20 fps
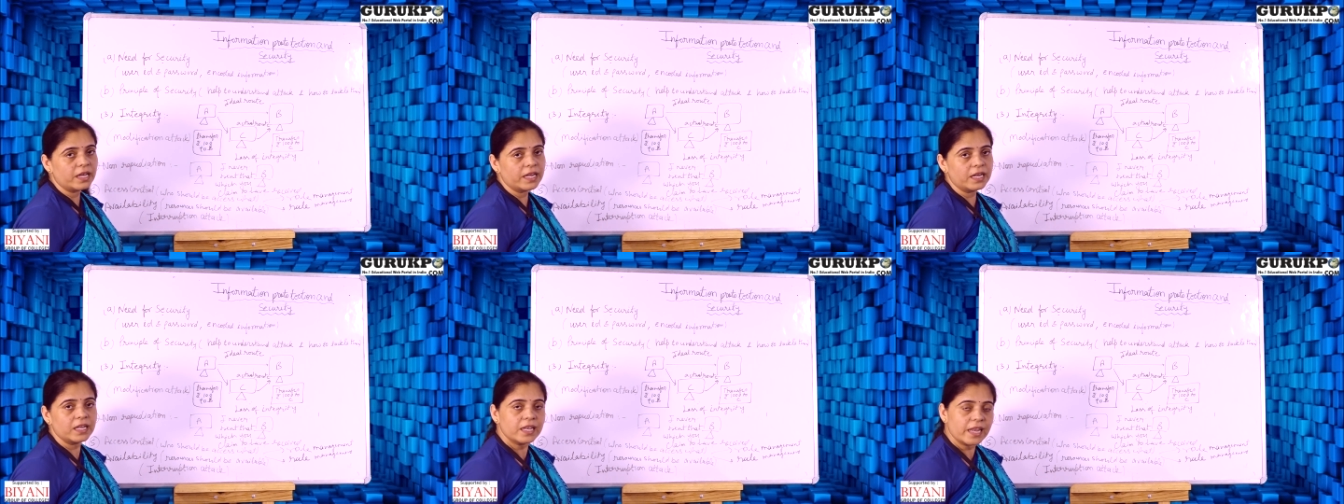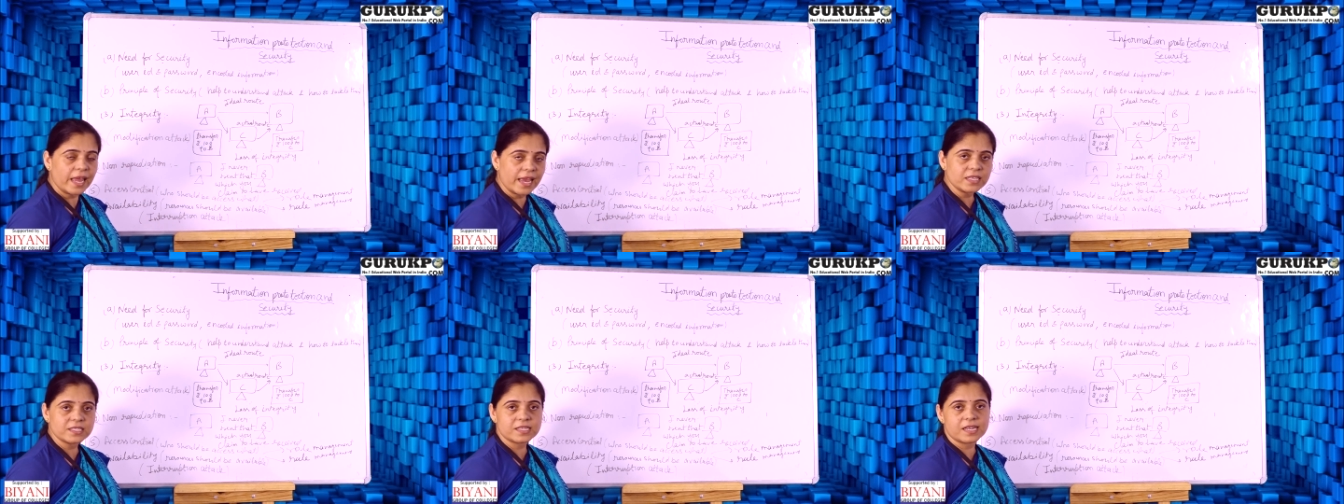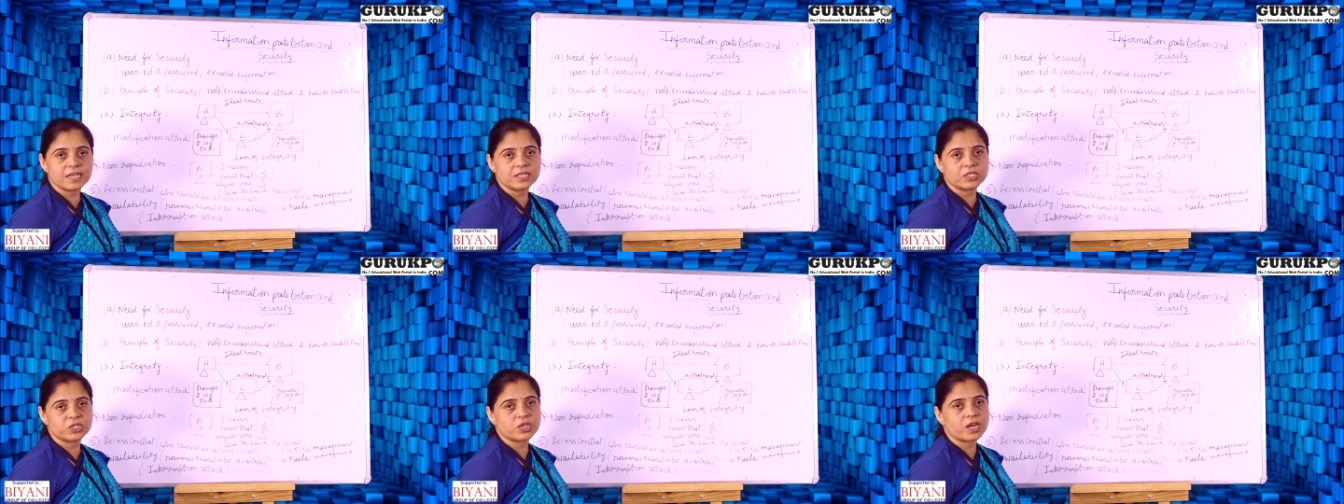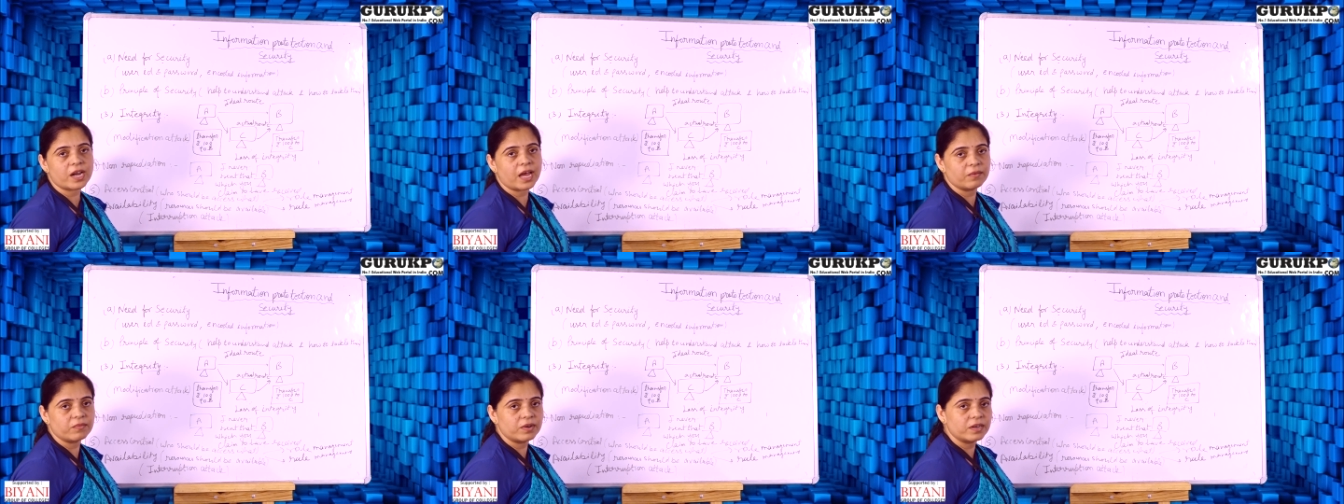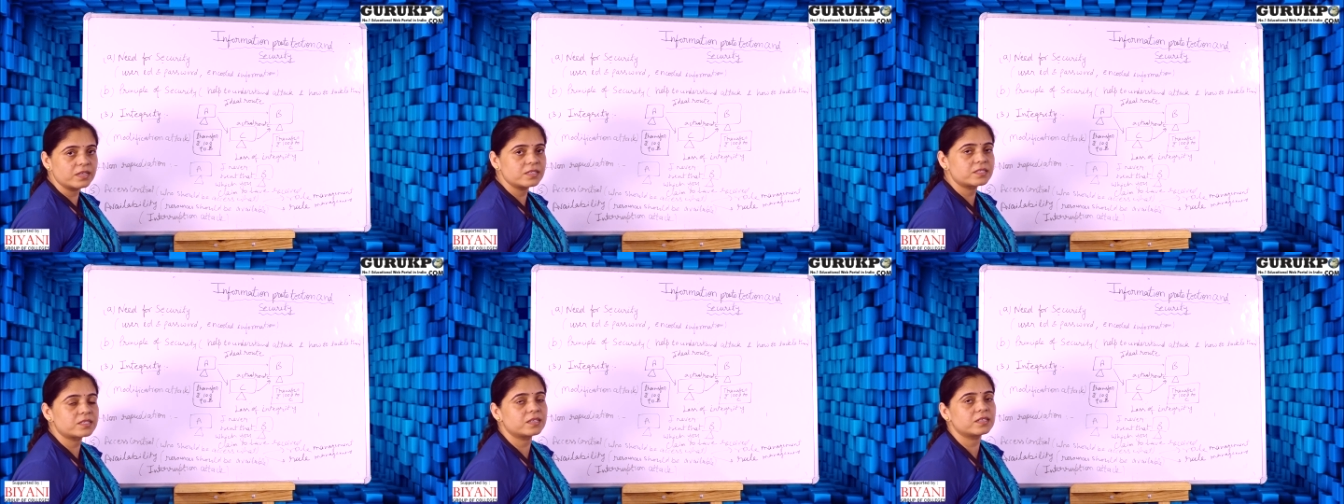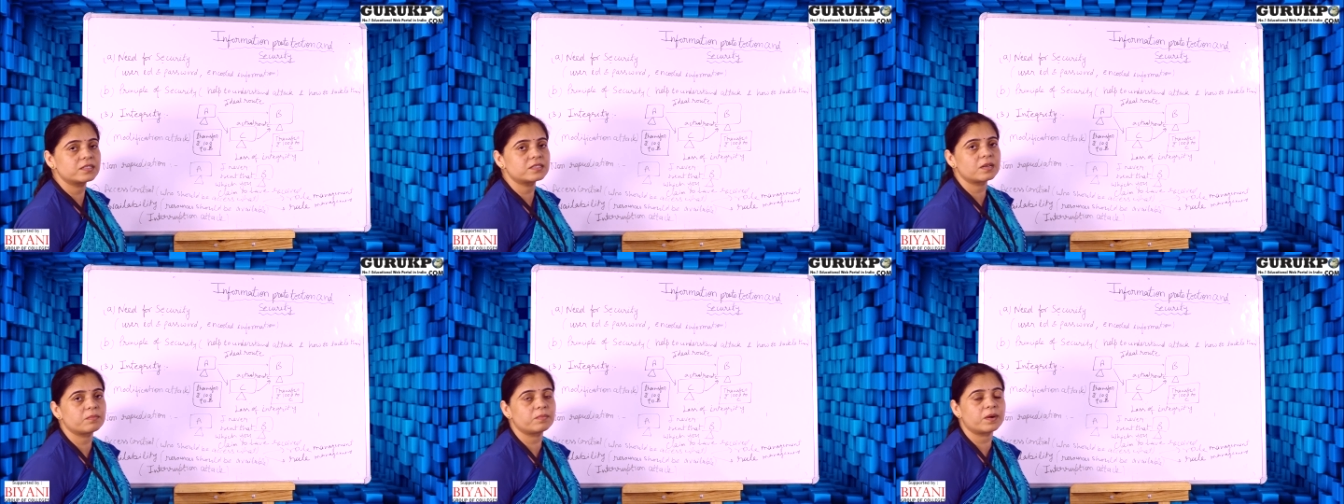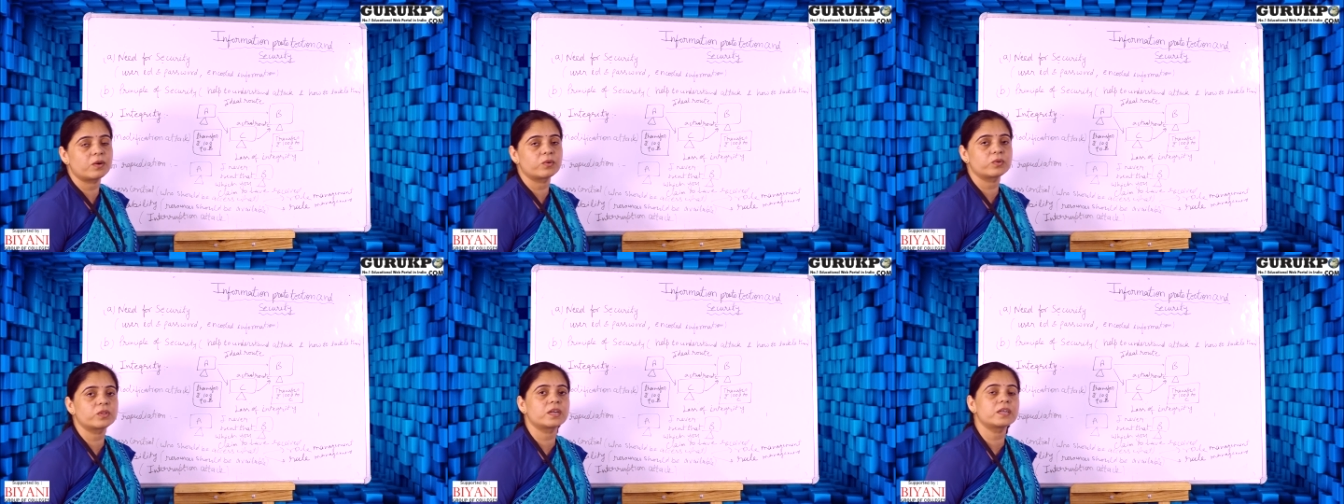In next lecture, I will discuss
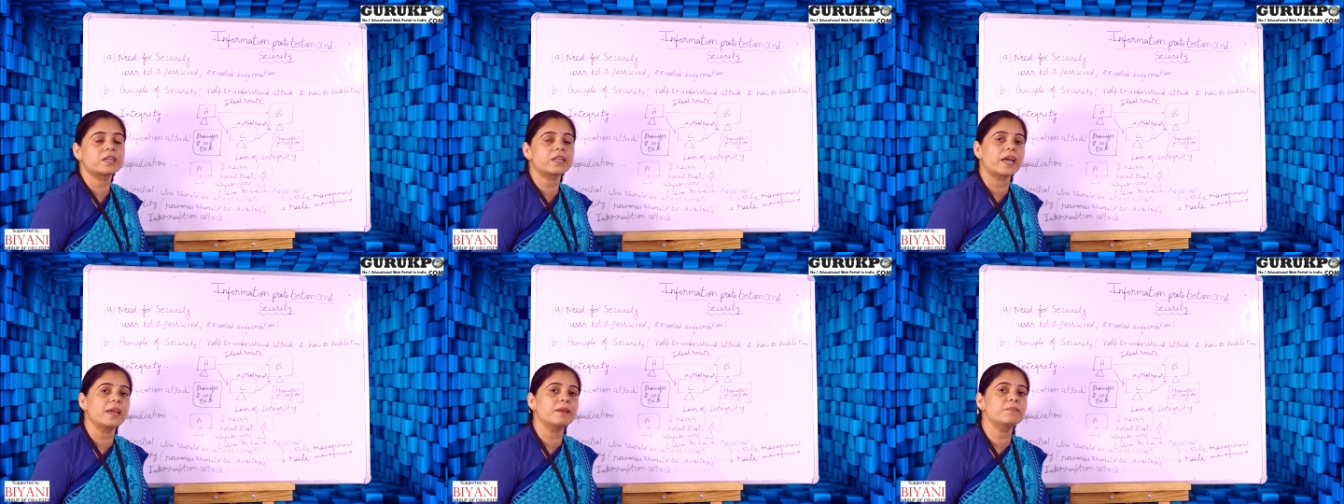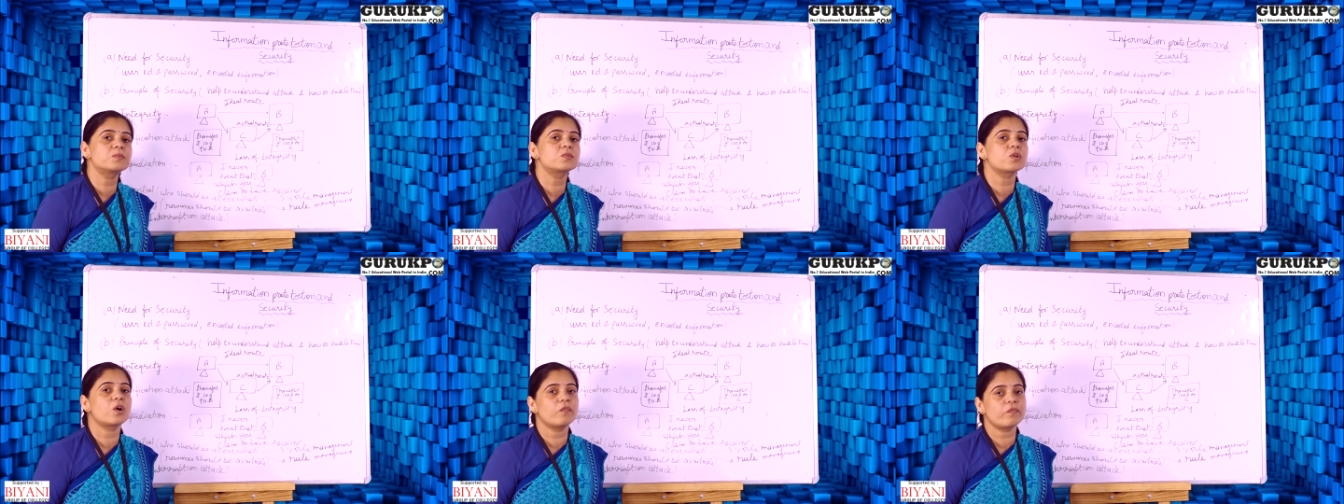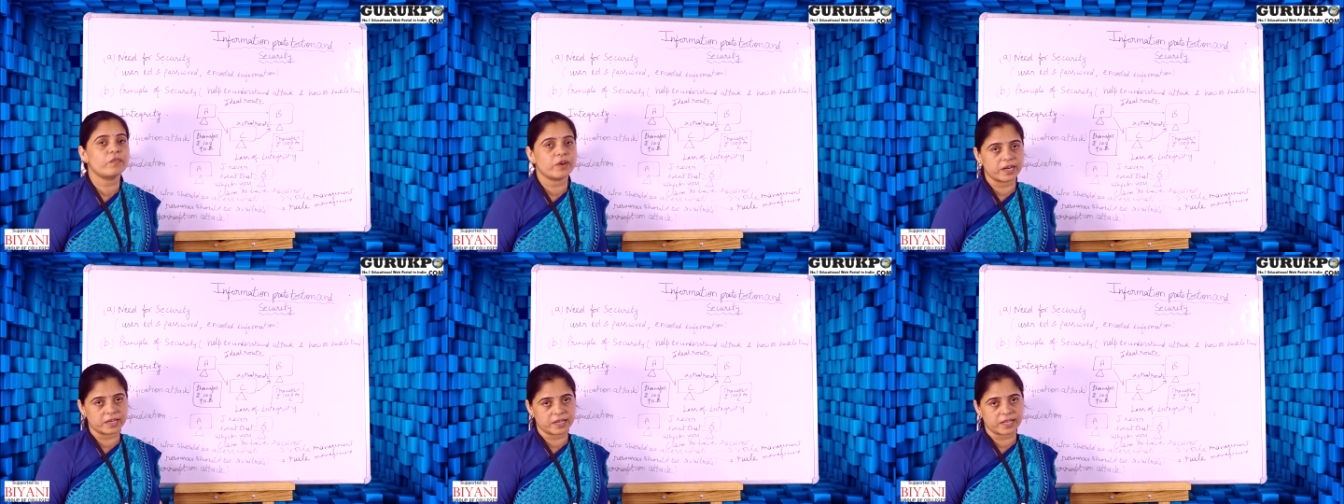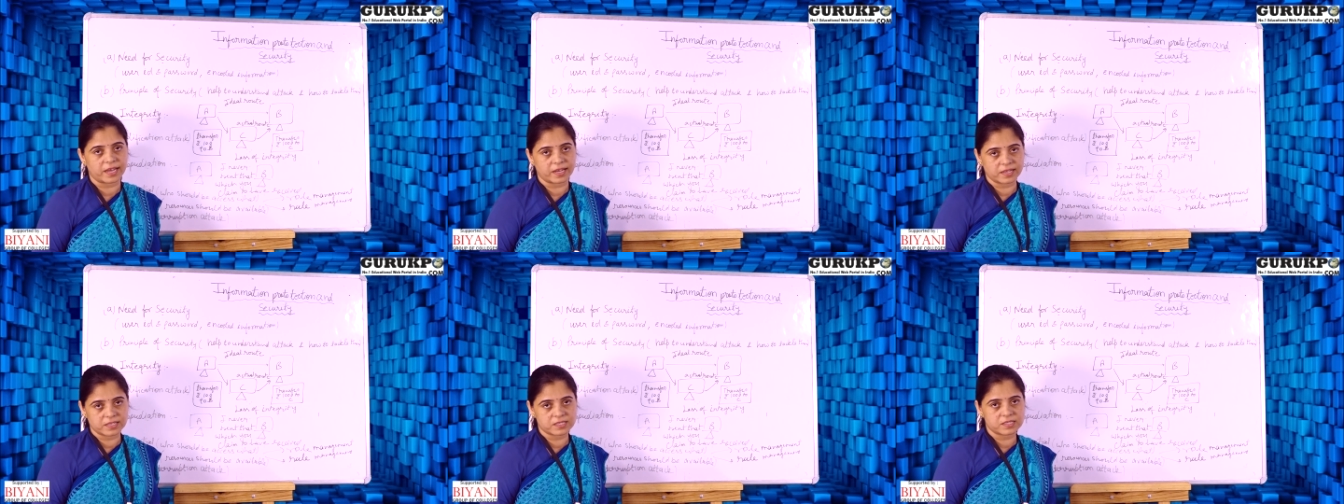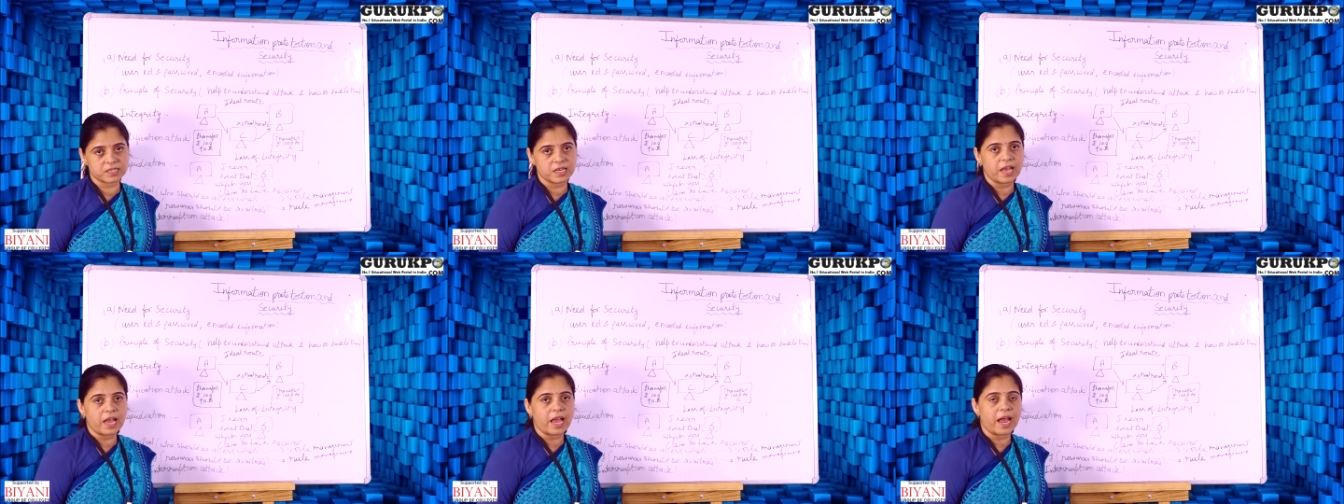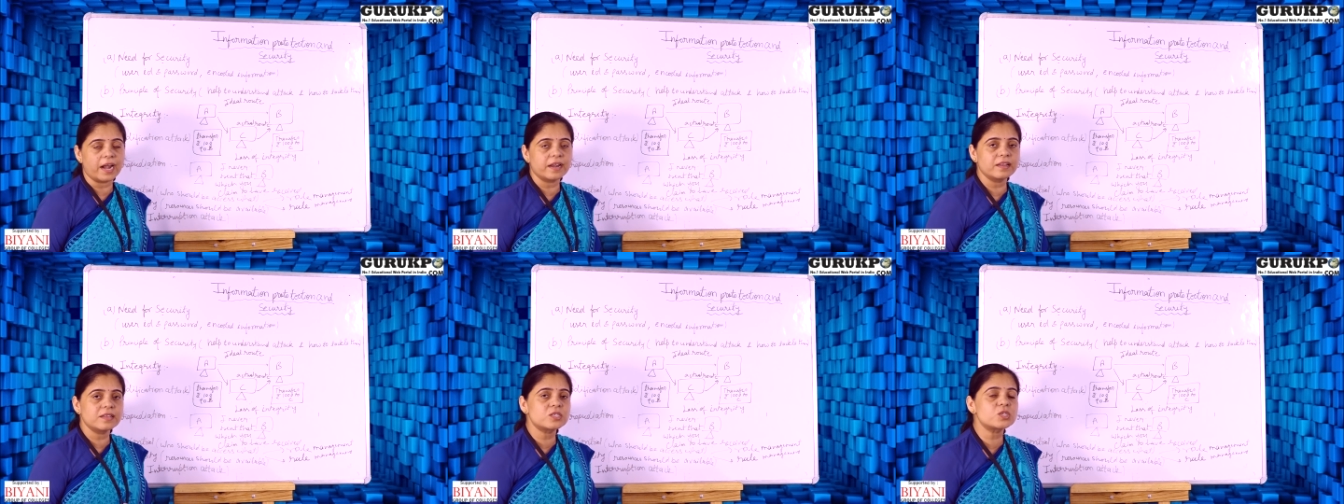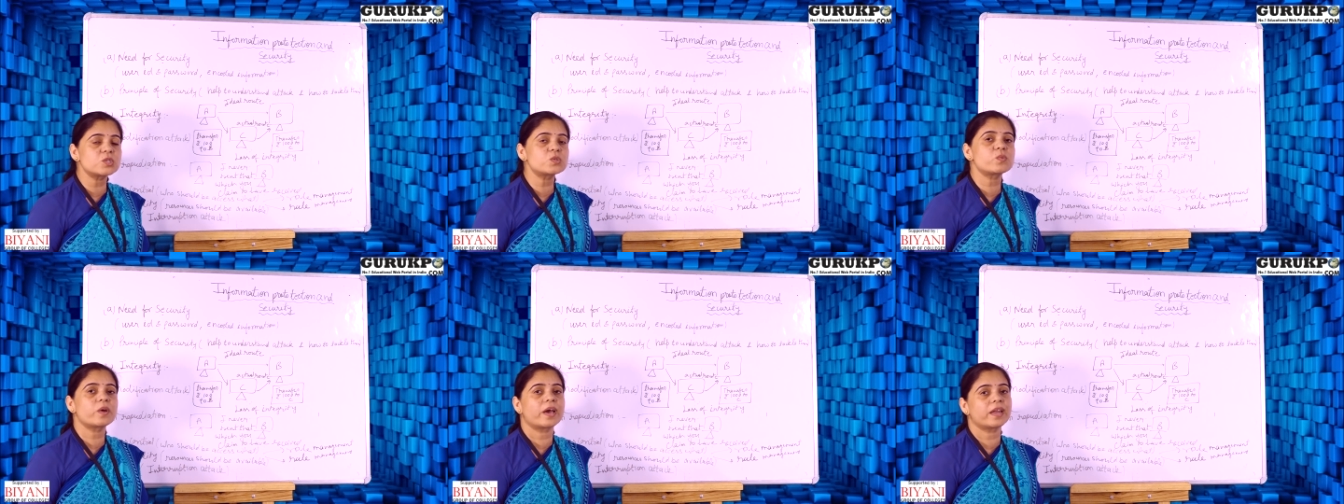about the types of attacks, and this
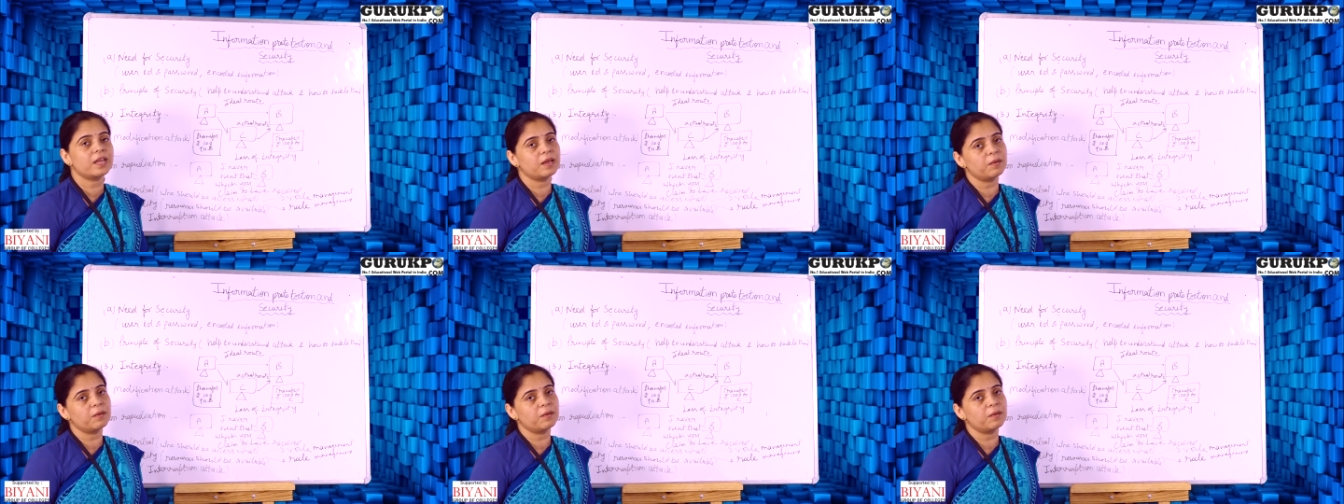is very